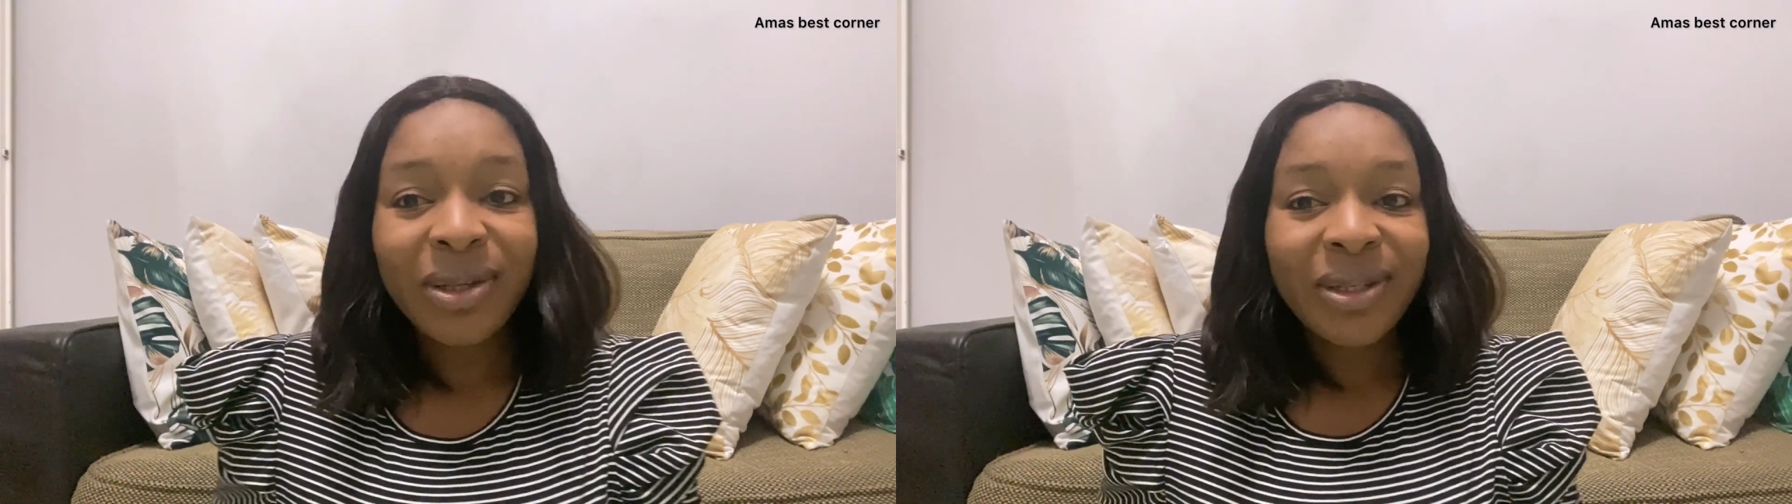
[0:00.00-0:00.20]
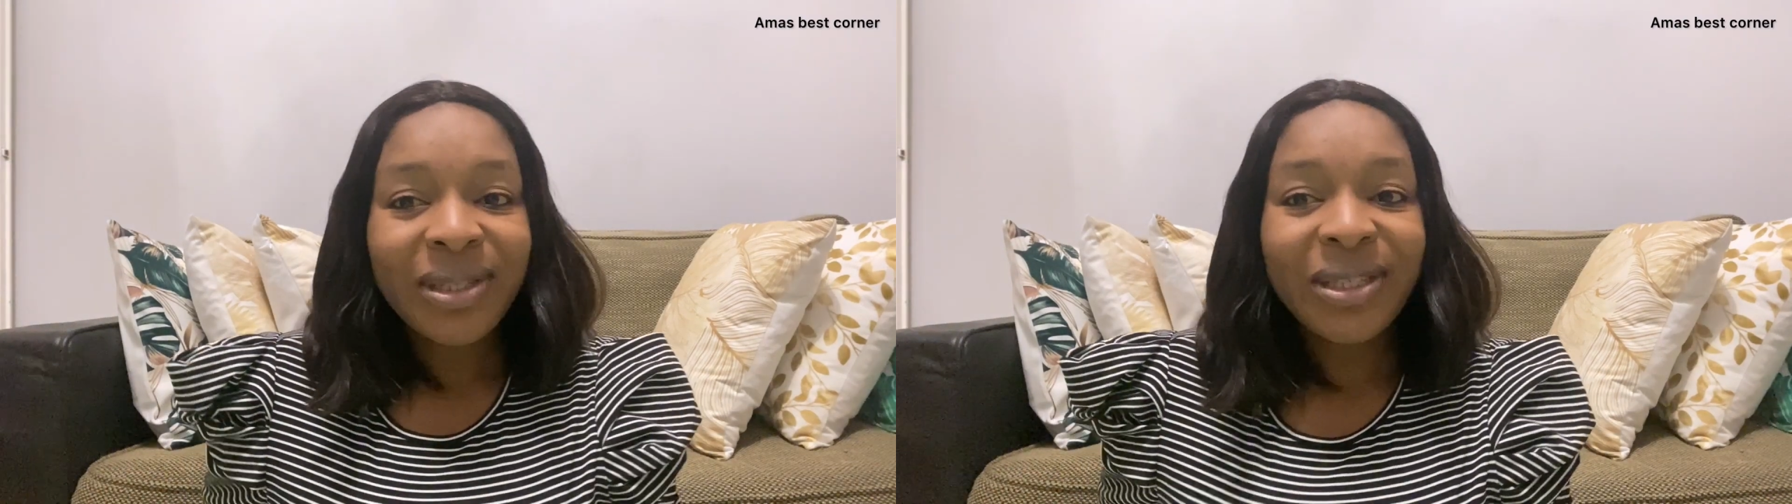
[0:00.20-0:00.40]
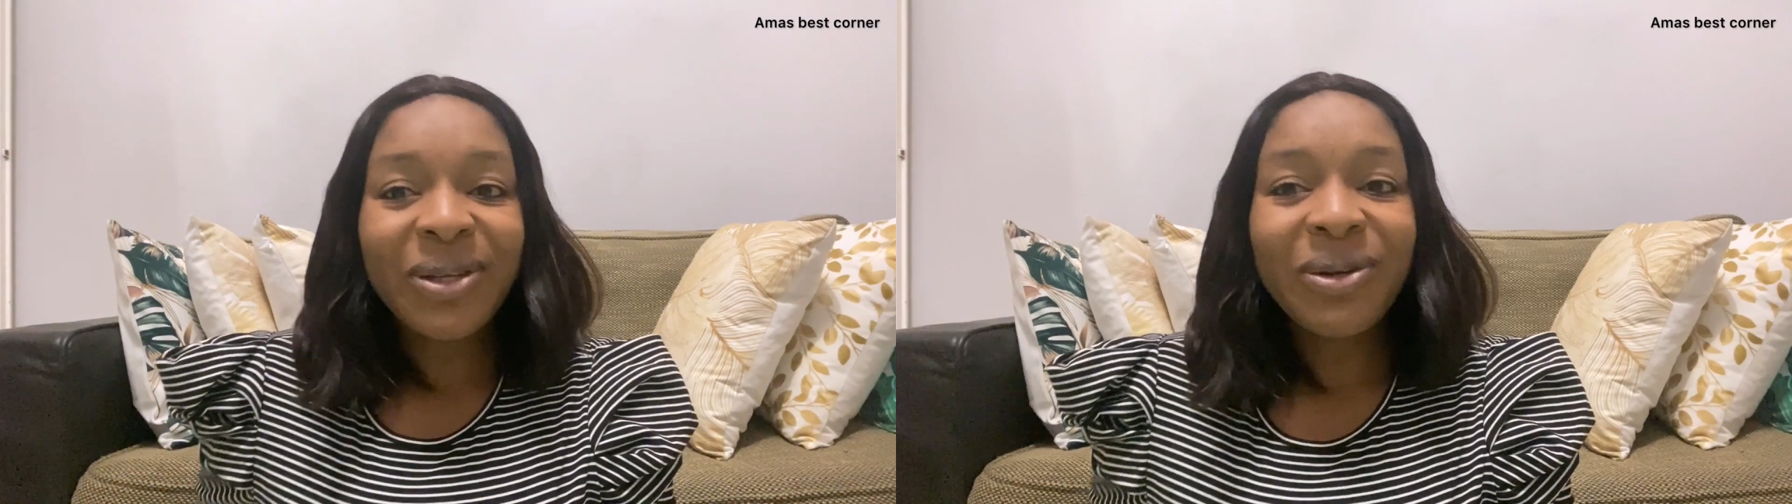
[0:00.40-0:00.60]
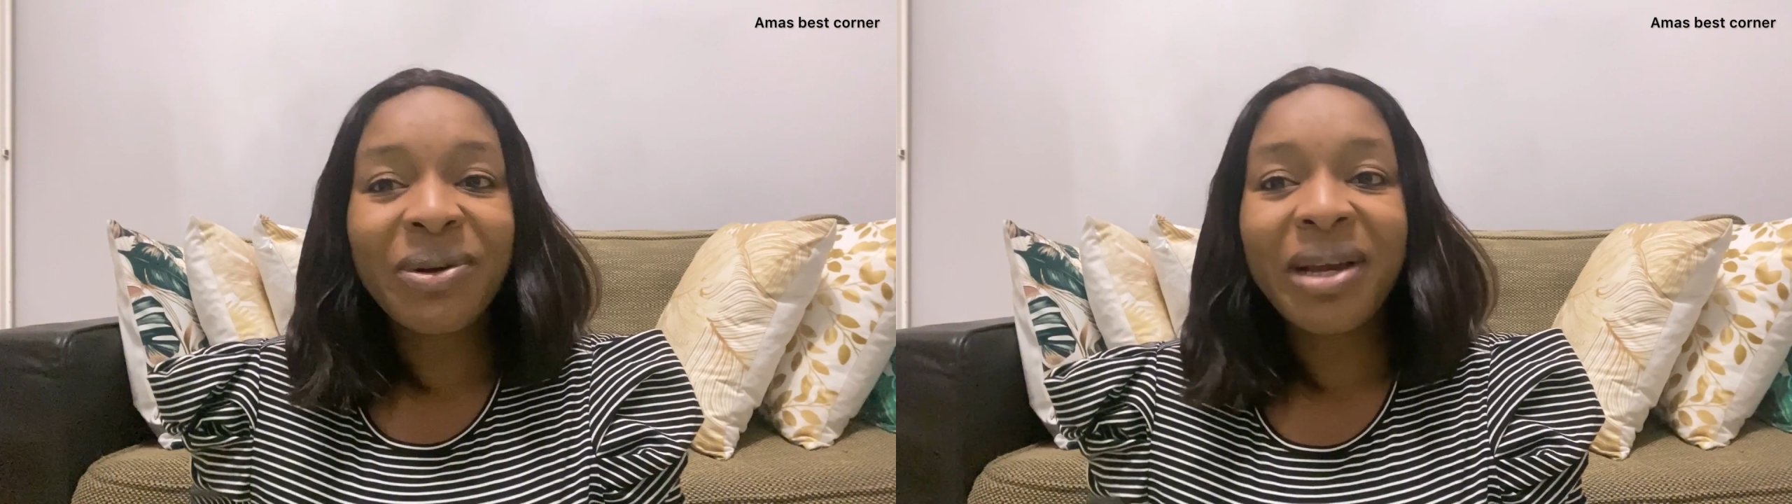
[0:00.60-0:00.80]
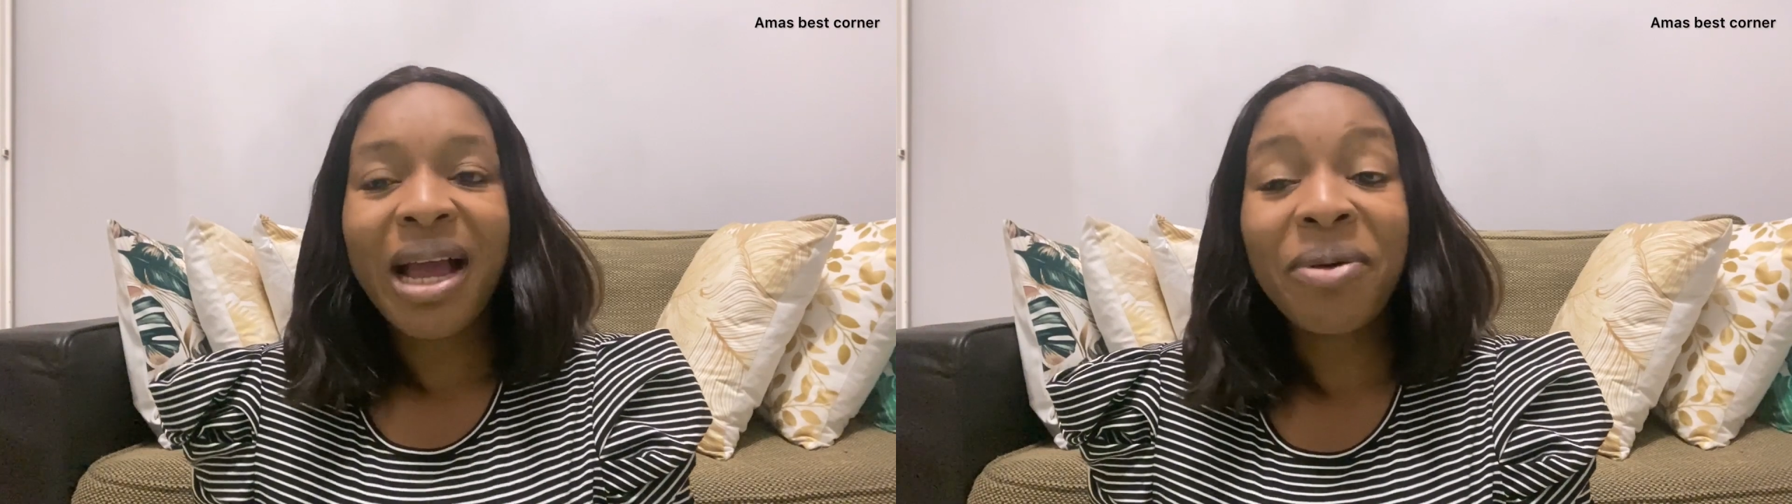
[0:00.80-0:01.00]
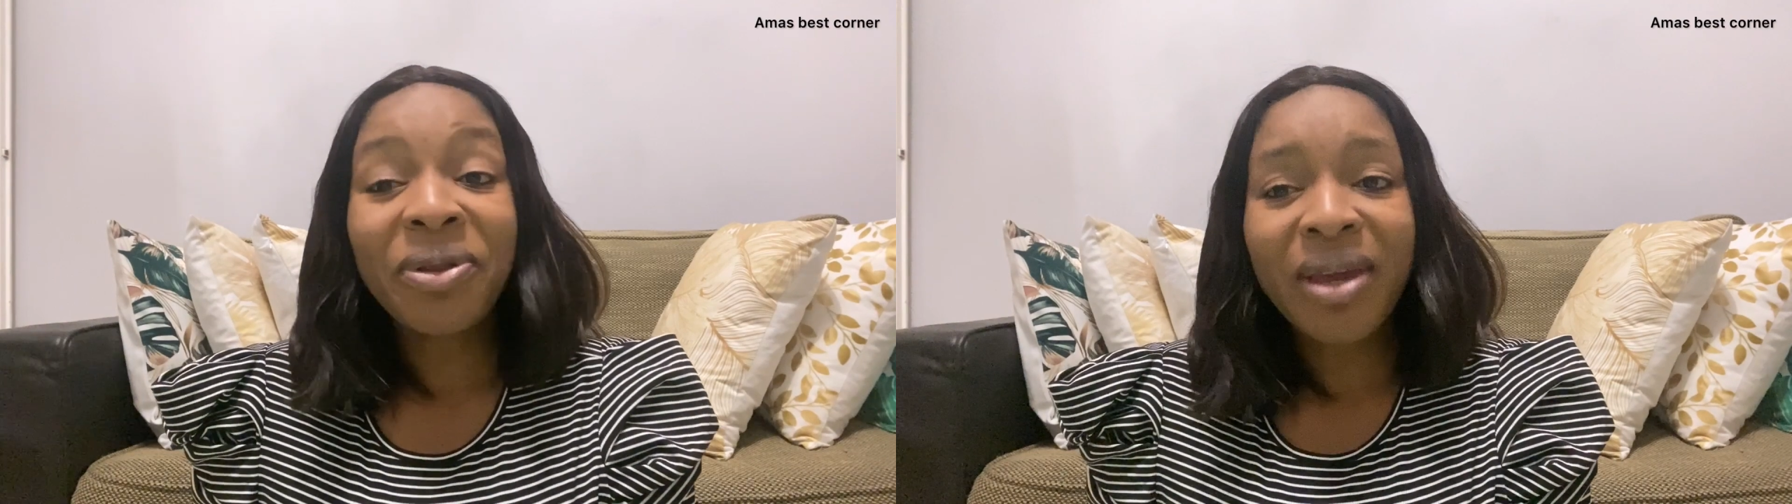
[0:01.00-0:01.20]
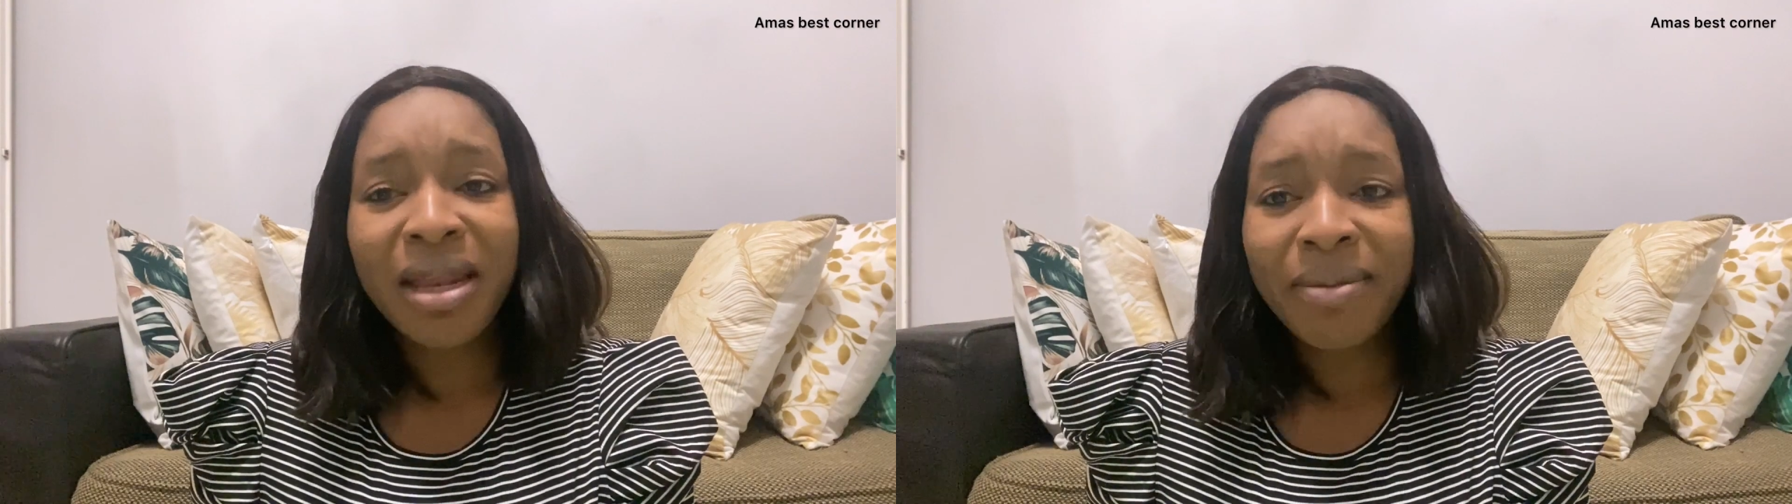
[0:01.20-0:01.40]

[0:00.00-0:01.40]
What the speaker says: So, are we talking